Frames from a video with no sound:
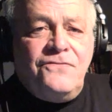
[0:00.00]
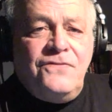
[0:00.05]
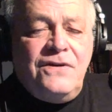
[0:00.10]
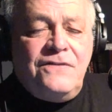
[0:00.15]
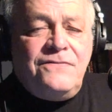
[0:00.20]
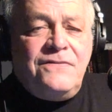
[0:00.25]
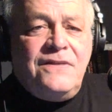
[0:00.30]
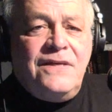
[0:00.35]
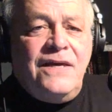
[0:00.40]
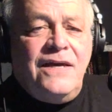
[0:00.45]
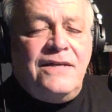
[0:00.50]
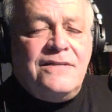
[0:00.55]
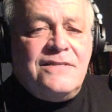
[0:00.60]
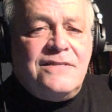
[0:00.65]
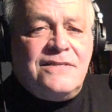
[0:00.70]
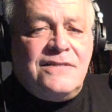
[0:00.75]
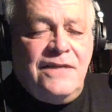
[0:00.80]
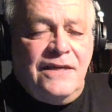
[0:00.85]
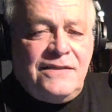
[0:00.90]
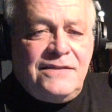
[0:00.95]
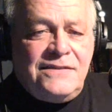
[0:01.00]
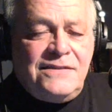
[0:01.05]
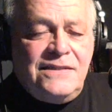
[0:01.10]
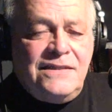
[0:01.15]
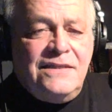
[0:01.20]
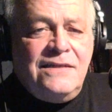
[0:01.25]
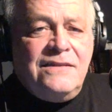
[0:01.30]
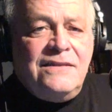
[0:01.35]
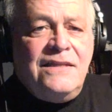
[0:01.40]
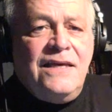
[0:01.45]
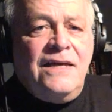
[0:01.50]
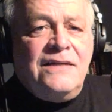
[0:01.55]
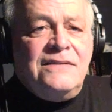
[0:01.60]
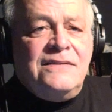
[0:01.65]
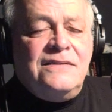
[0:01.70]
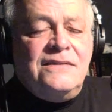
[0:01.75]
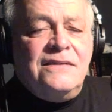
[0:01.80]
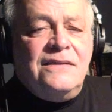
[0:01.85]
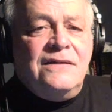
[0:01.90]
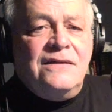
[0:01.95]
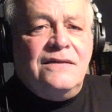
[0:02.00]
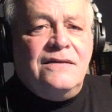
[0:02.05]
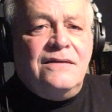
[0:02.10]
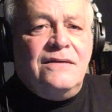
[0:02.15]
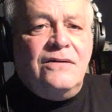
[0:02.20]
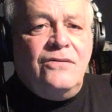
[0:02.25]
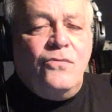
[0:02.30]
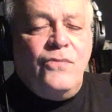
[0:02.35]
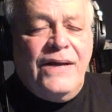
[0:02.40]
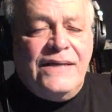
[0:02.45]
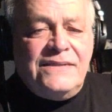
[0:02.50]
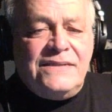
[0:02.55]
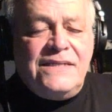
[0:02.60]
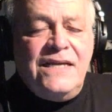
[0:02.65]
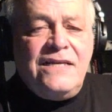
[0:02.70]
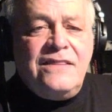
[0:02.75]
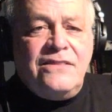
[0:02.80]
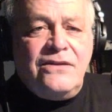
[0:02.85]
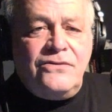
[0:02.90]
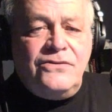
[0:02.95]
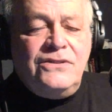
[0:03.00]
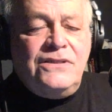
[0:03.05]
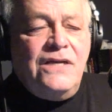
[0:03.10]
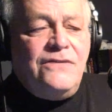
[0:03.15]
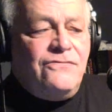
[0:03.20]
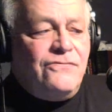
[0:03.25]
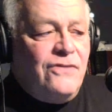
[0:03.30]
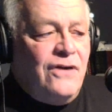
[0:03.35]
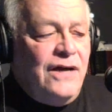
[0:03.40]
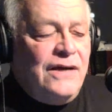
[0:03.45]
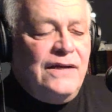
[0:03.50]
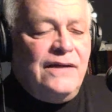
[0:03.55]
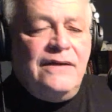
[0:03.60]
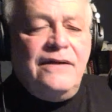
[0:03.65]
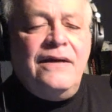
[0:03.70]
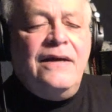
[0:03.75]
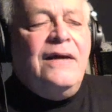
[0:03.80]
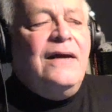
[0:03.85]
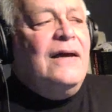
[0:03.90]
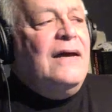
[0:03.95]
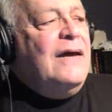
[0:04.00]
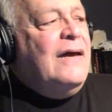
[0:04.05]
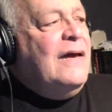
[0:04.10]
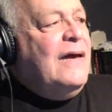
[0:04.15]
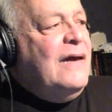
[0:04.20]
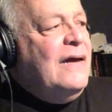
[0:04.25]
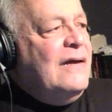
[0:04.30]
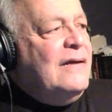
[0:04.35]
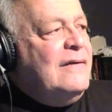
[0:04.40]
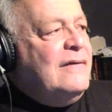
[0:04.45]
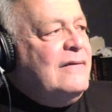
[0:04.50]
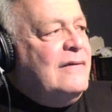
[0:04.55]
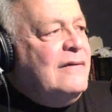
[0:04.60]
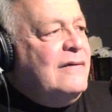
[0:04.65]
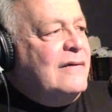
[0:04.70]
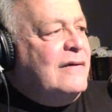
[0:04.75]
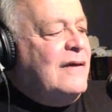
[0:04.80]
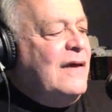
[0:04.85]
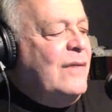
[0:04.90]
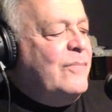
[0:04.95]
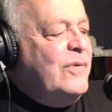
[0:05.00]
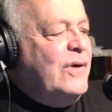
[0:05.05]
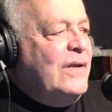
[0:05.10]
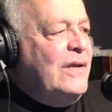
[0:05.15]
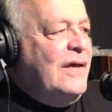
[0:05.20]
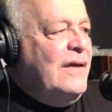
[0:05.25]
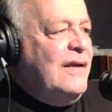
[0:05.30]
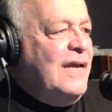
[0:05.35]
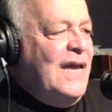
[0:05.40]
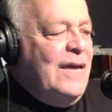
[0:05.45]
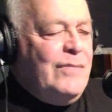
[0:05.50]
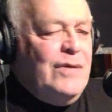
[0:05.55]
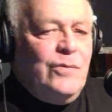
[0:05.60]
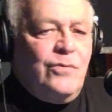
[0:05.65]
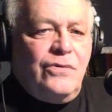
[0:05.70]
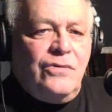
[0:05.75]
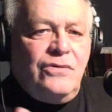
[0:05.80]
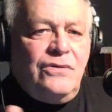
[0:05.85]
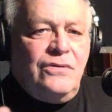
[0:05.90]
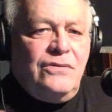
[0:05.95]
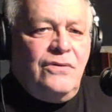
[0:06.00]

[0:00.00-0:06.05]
5th, and 6th, that's a Wednesday, Thursday, Friday. And Gabriella and Amy were